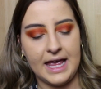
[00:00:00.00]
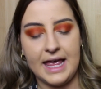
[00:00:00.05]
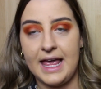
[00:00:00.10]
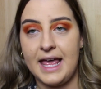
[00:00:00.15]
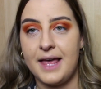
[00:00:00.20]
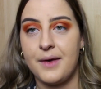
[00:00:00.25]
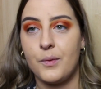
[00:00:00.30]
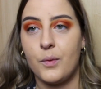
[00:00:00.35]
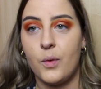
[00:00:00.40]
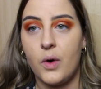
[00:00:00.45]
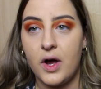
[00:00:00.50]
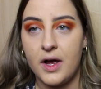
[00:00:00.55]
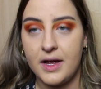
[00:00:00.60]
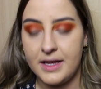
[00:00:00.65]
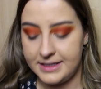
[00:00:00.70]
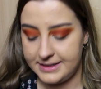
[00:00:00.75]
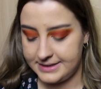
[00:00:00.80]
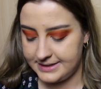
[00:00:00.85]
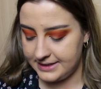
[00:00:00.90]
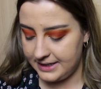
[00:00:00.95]
it
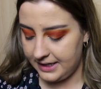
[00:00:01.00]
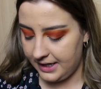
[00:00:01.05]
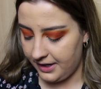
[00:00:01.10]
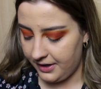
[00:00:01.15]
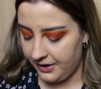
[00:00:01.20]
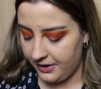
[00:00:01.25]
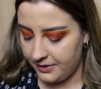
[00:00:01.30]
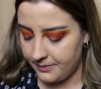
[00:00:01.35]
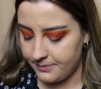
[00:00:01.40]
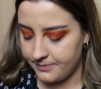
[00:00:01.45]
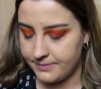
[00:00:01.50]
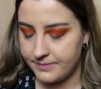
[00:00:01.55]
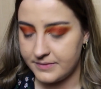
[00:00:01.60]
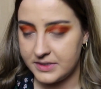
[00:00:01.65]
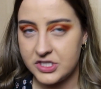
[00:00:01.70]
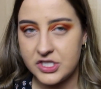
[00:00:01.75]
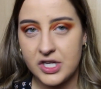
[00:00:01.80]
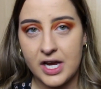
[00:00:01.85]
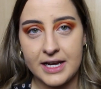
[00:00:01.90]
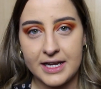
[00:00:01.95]
was
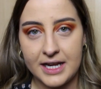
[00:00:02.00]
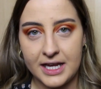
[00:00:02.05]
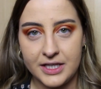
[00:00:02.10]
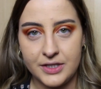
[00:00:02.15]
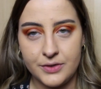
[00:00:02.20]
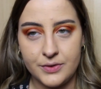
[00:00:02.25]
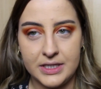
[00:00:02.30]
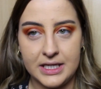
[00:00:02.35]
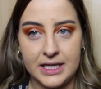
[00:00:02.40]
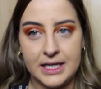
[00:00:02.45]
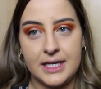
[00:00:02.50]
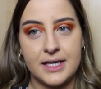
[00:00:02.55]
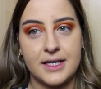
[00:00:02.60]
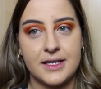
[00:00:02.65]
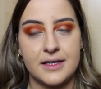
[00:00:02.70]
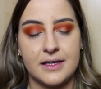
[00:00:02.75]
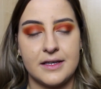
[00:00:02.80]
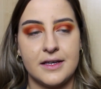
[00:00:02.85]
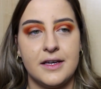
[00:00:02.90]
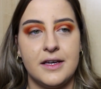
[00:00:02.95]
China
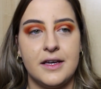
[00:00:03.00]
Unique,